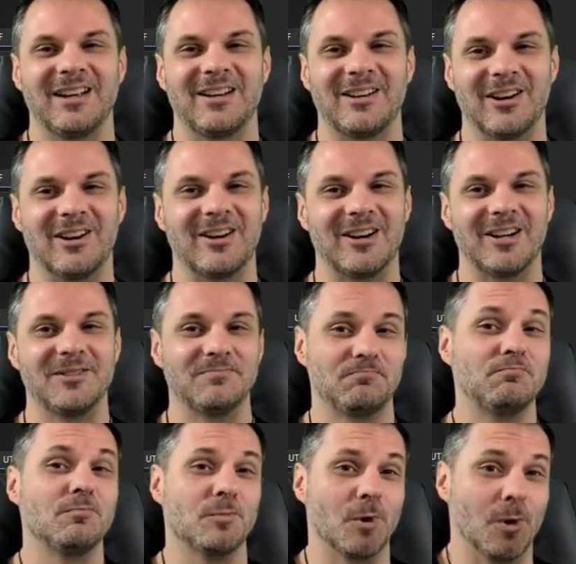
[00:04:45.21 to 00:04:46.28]
Char,
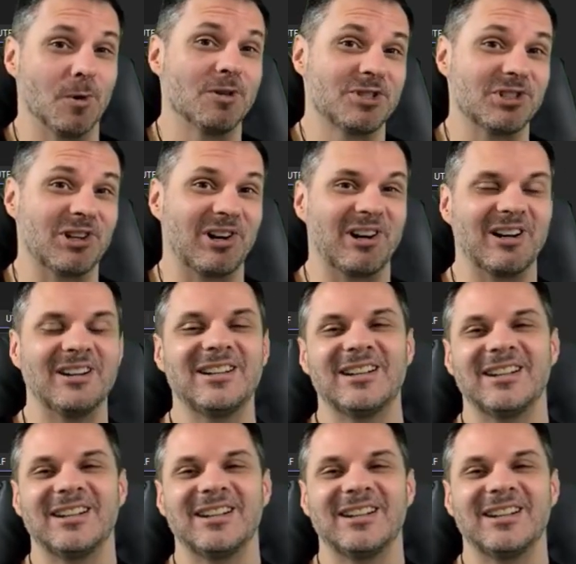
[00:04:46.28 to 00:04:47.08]
or char,